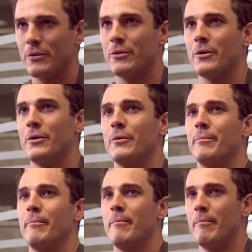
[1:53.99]

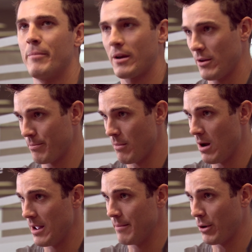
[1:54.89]
So, because
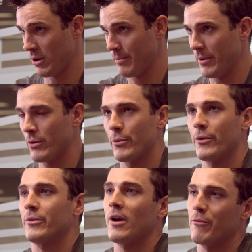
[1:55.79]
my participants
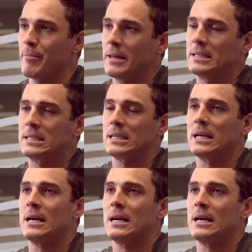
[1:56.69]
were government,